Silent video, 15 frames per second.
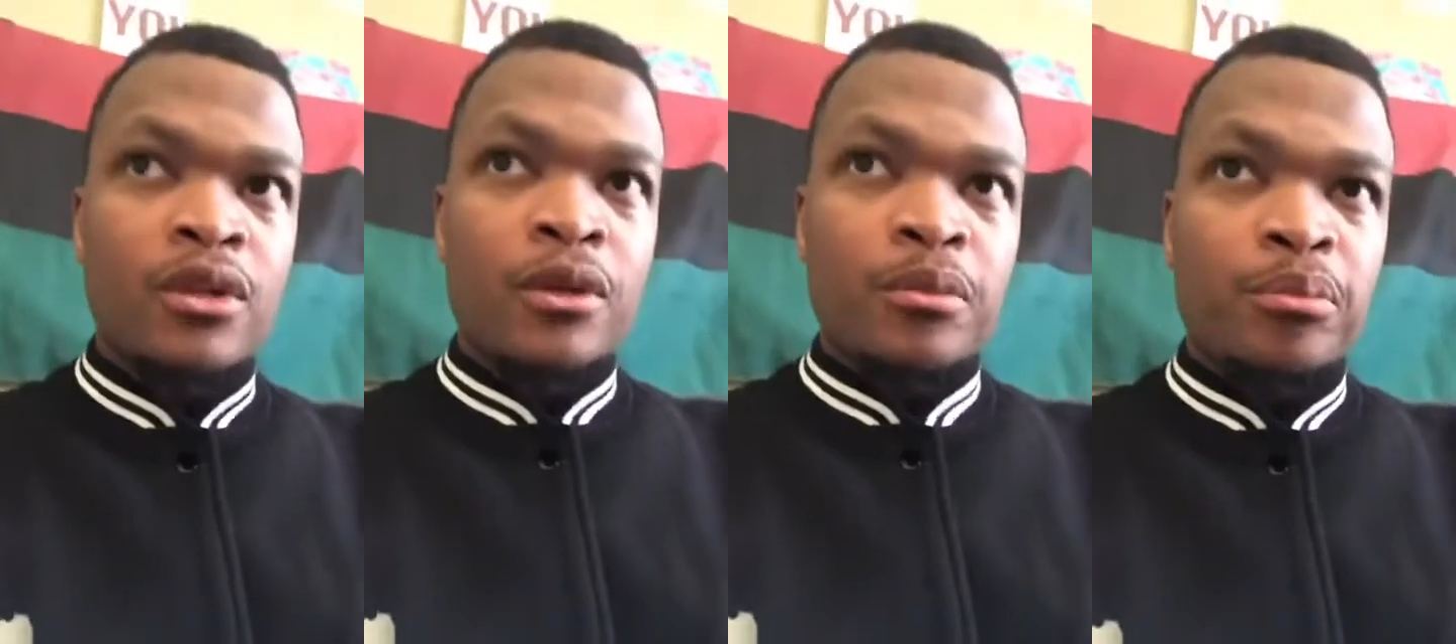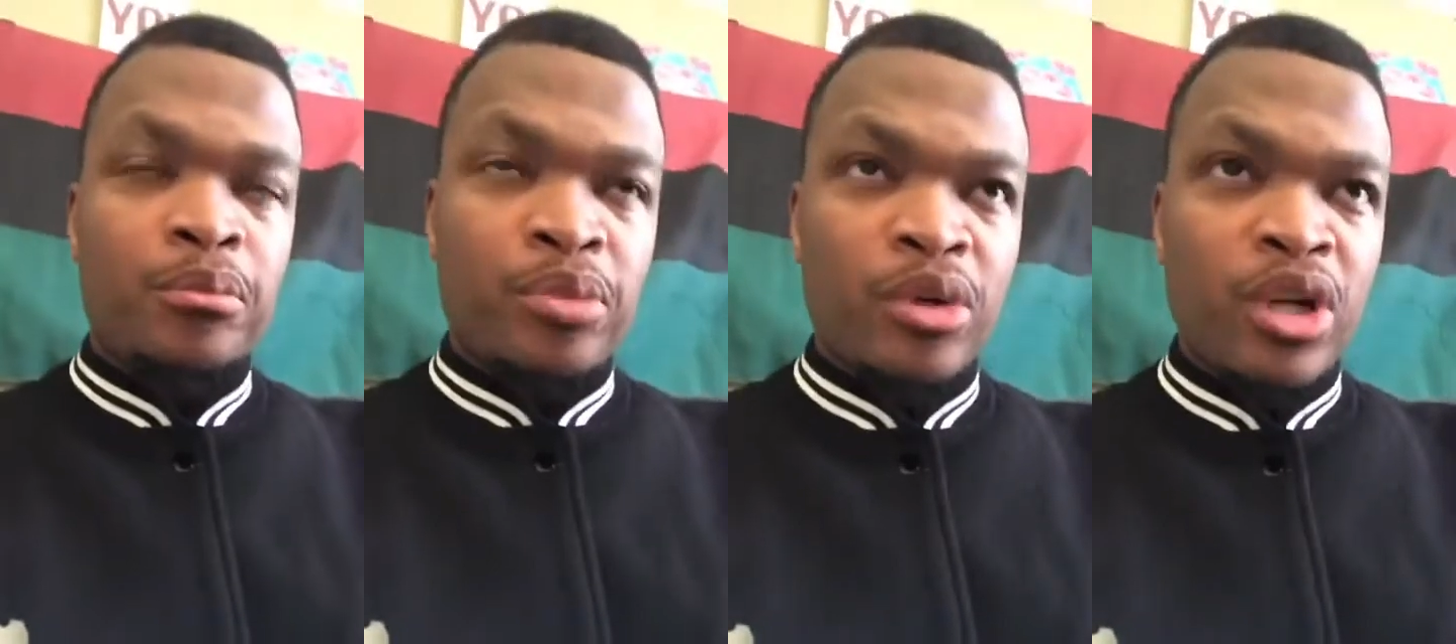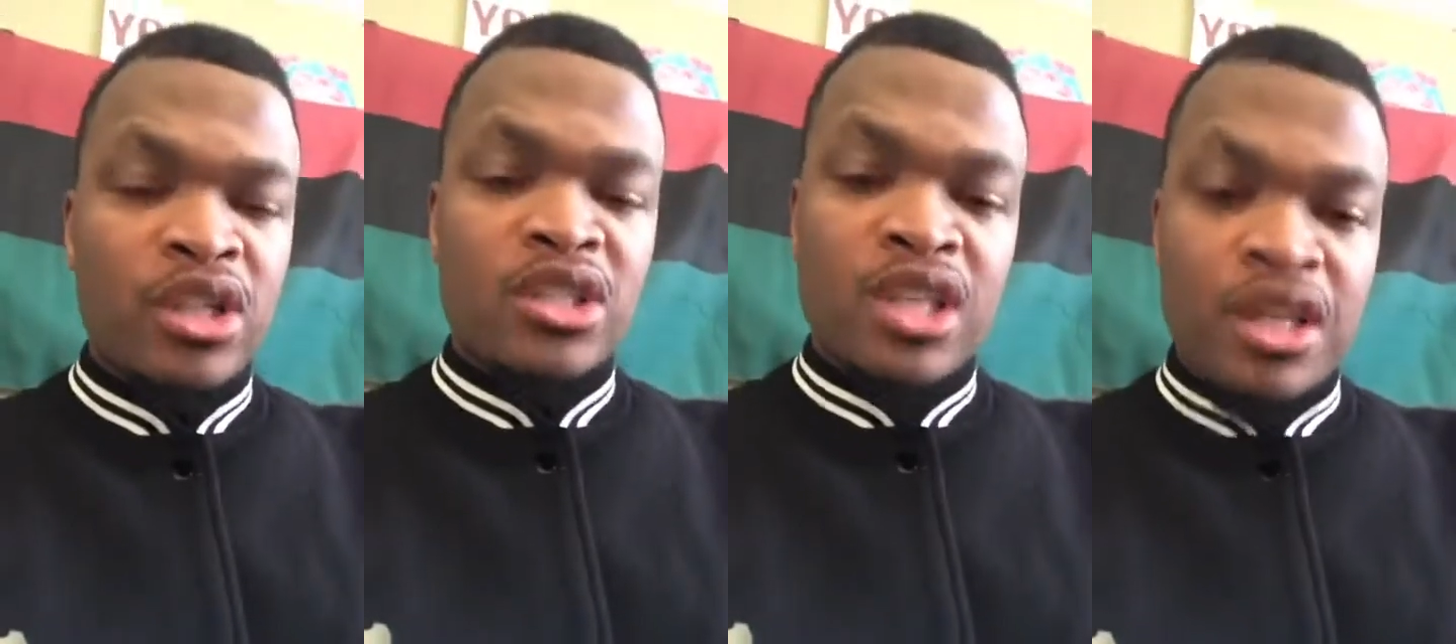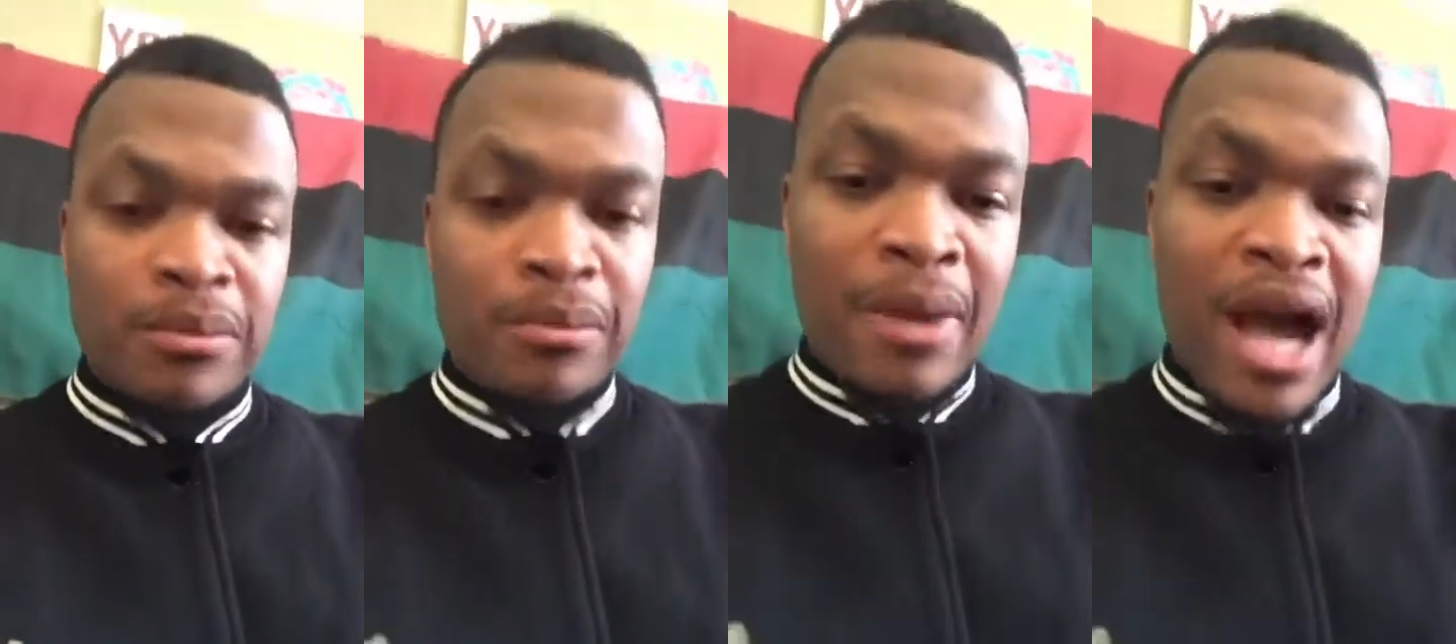books,
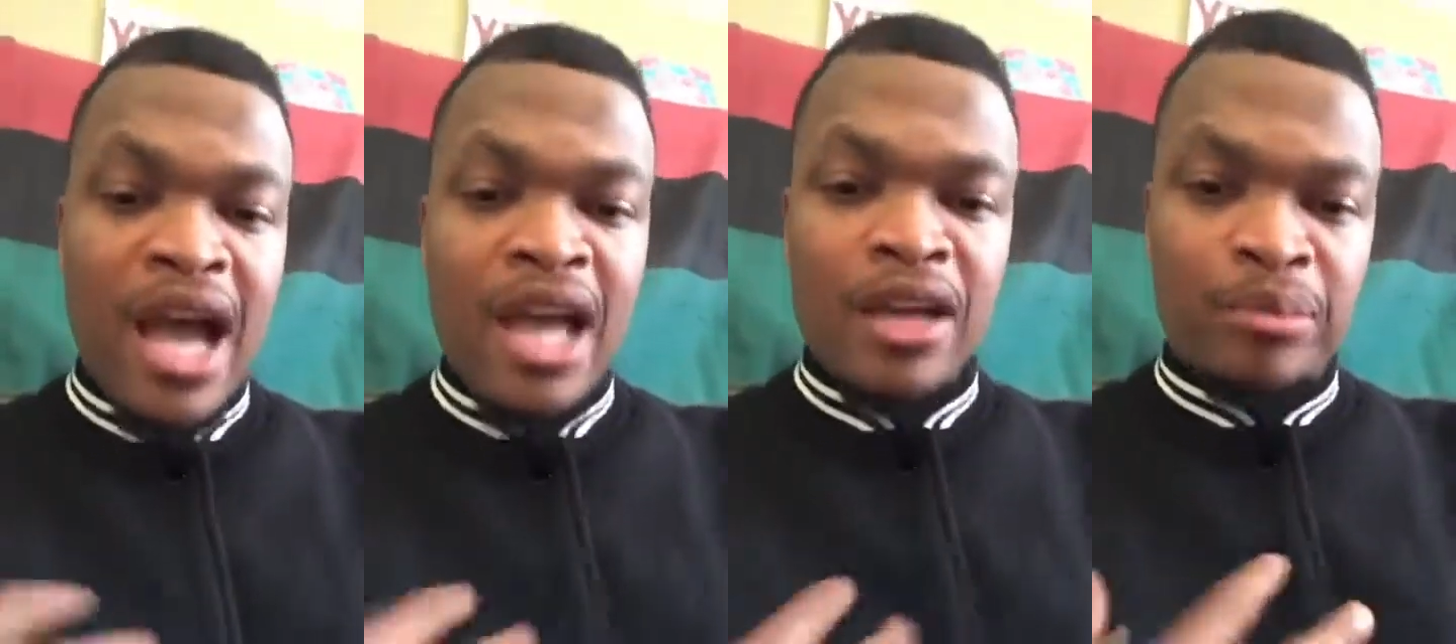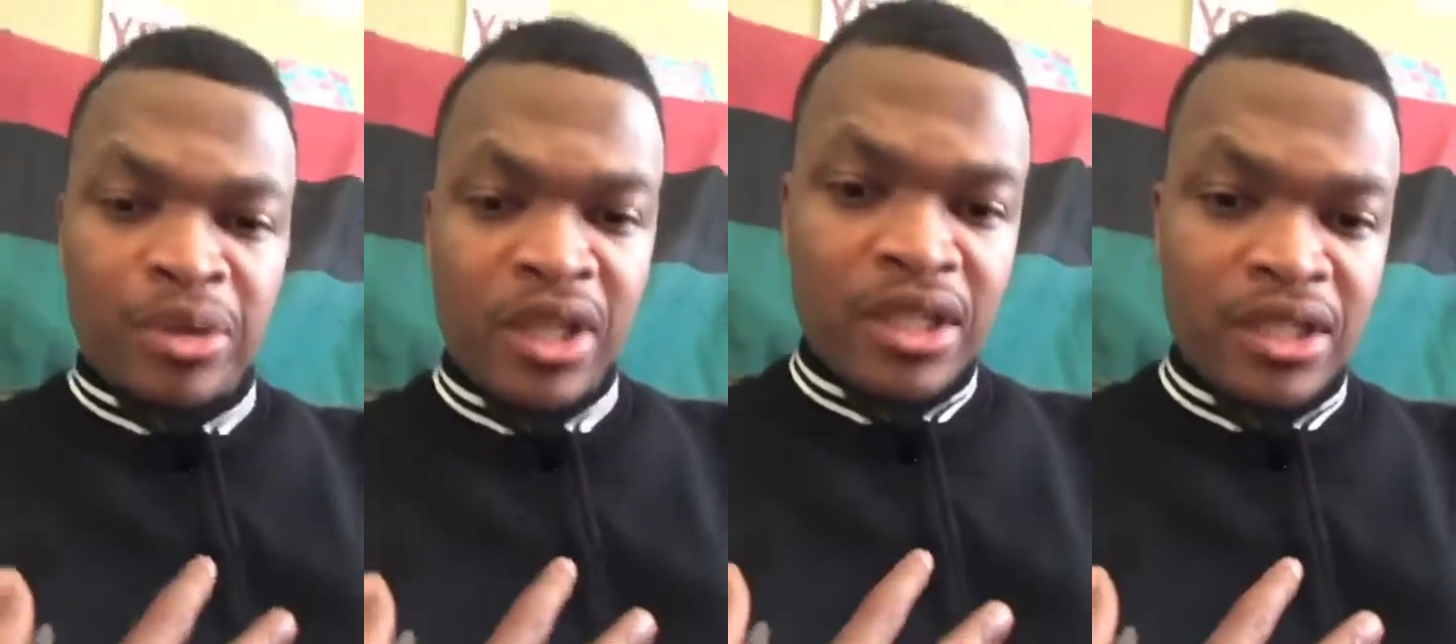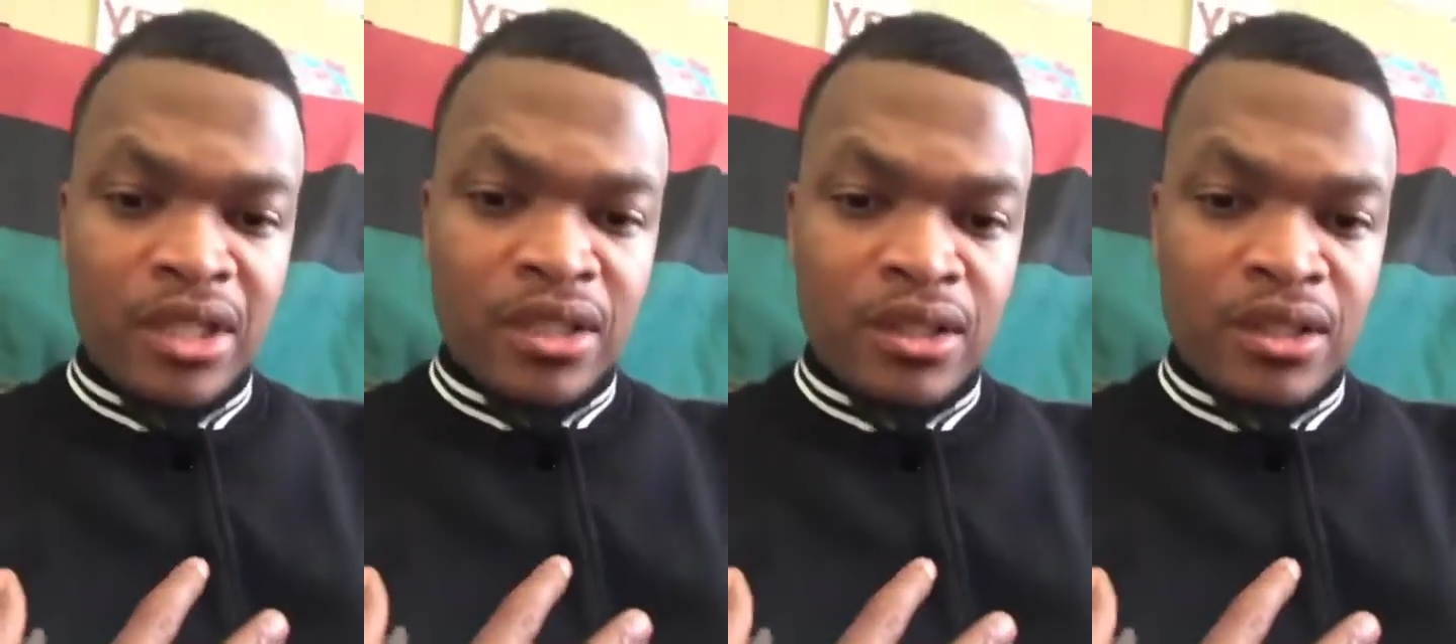in my opinion,